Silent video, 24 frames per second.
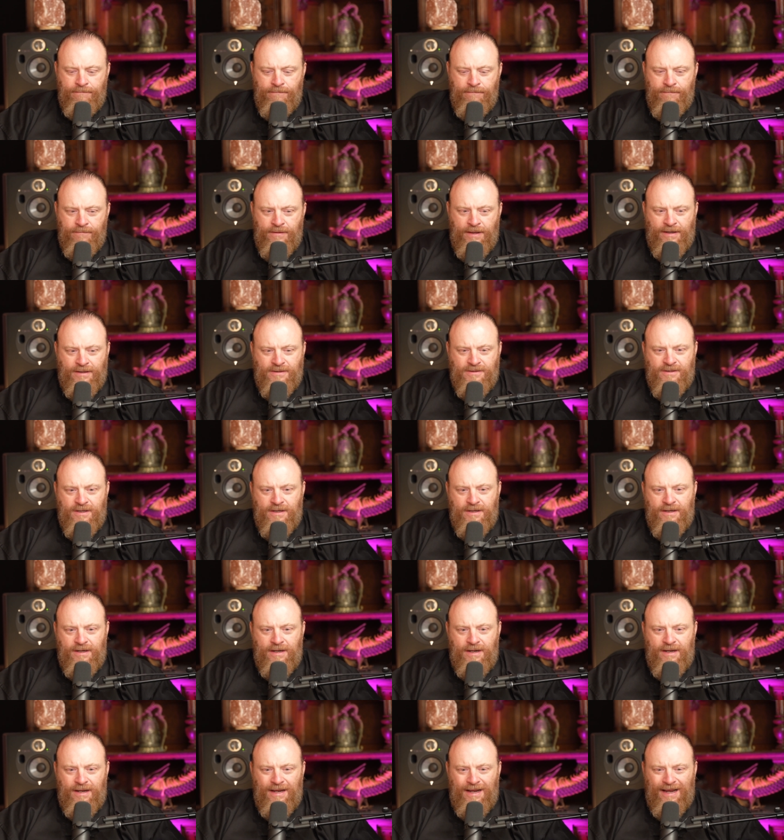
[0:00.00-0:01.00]
That is a
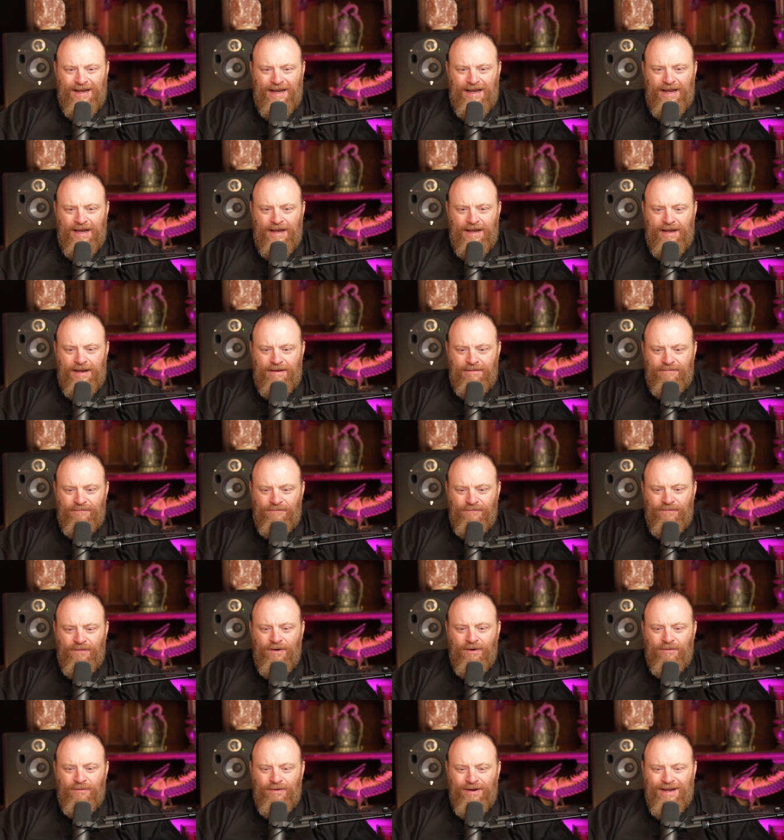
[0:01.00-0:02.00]

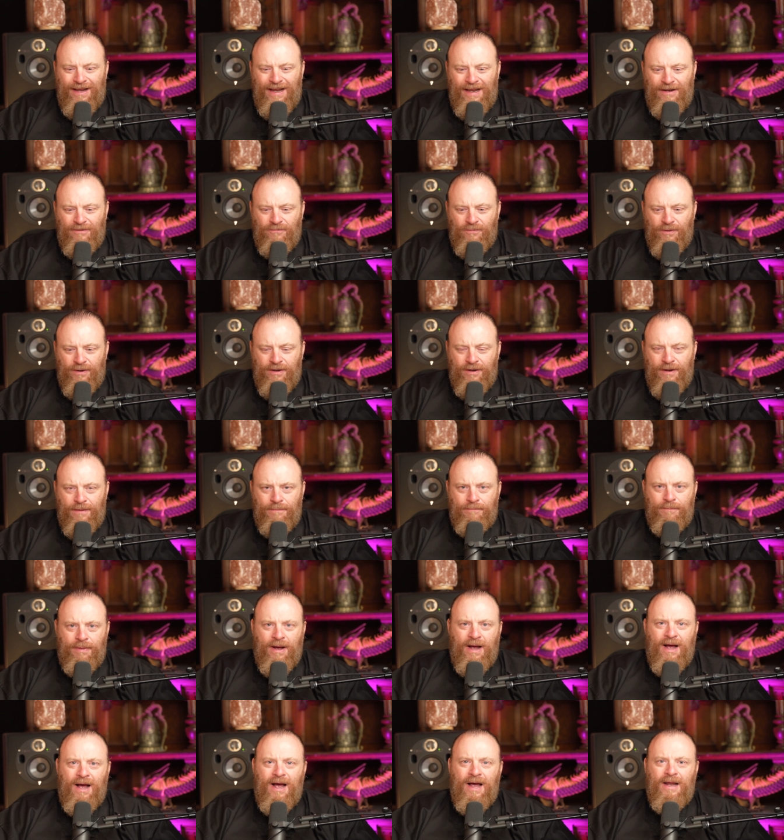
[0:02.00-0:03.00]
very intricate
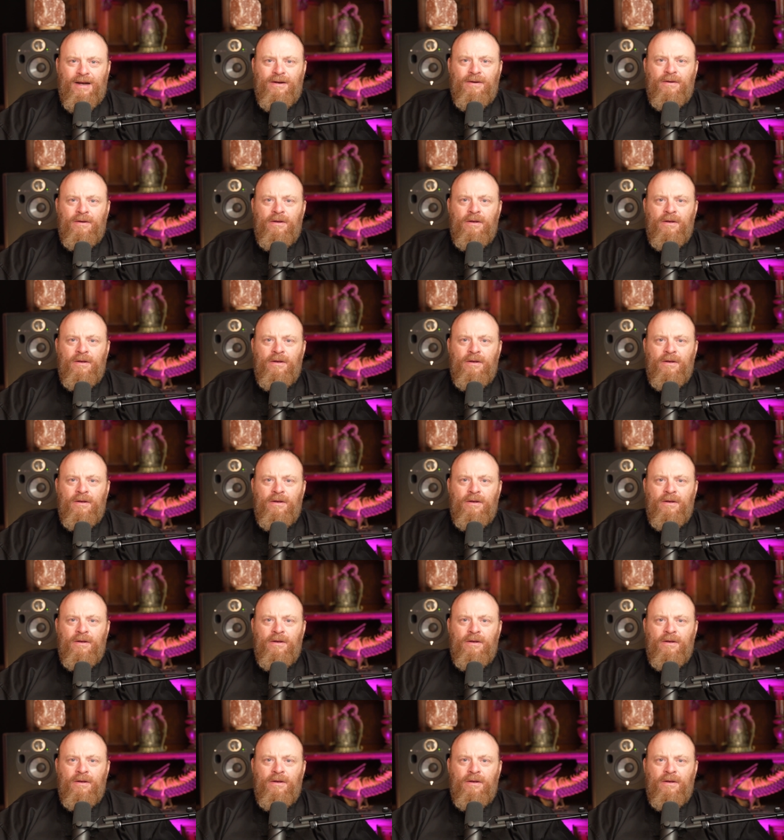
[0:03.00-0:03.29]
part